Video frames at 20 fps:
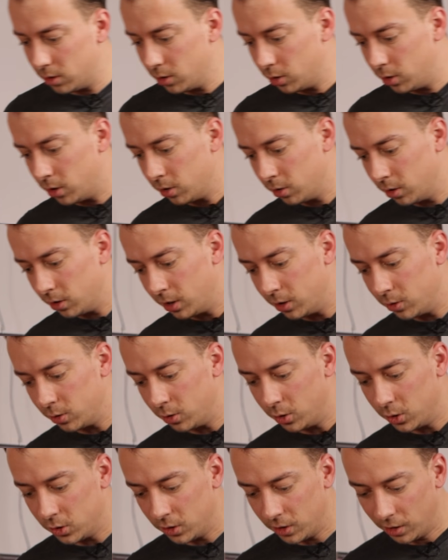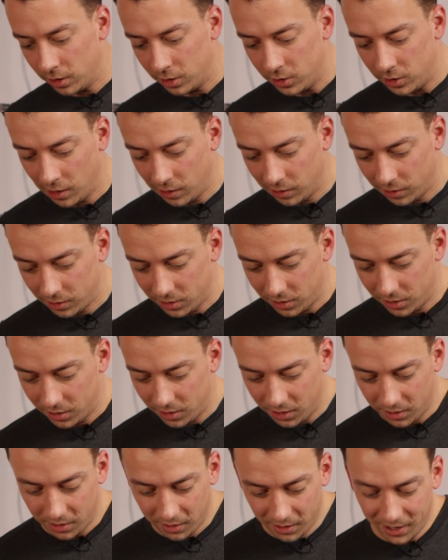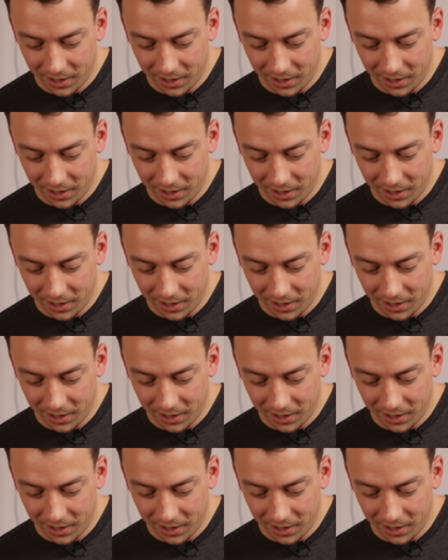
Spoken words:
No, you cannot introduce another challenge.